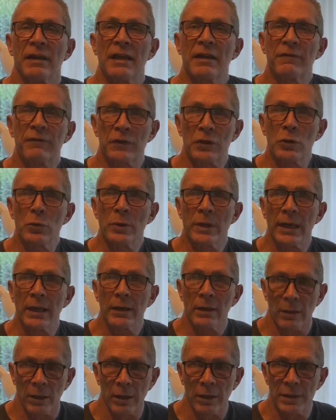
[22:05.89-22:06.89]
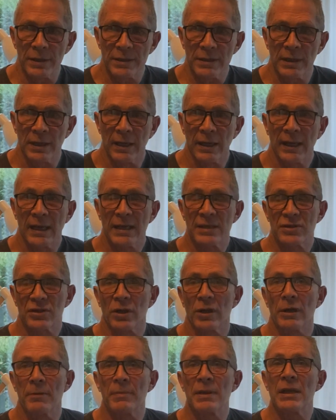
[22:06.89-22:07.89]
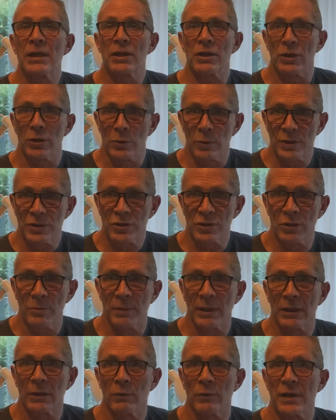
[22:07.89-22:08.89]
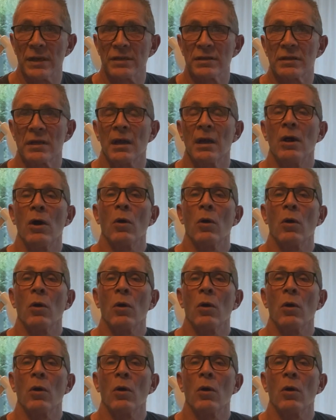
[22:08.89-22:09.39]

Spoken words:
If you get hurt, it's going to be you assuming the risk,